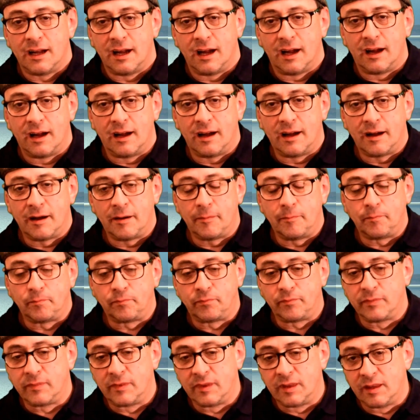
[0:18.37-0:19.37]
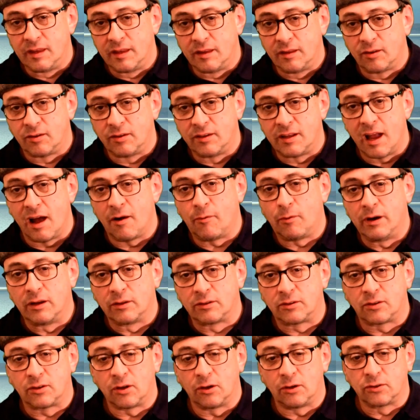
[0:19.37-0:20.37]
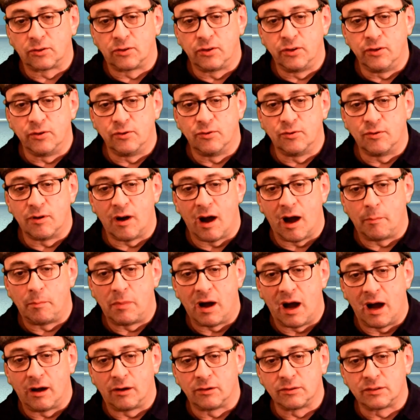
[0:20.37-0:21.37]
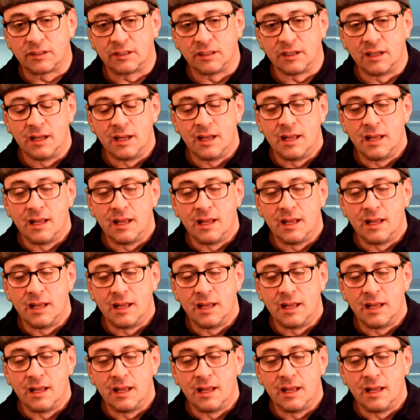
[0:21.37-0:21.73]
Today I wanted to talk to you about